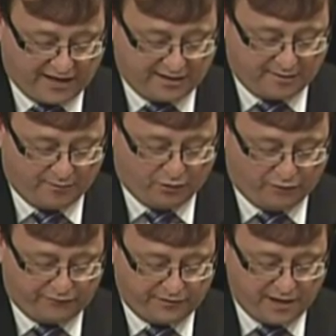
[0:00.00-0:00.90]
that
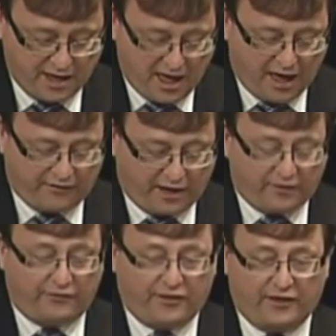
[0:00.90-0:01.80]
move. The
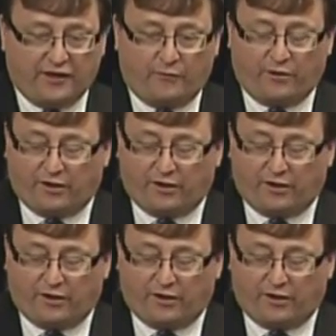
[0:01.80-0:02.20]
other thing that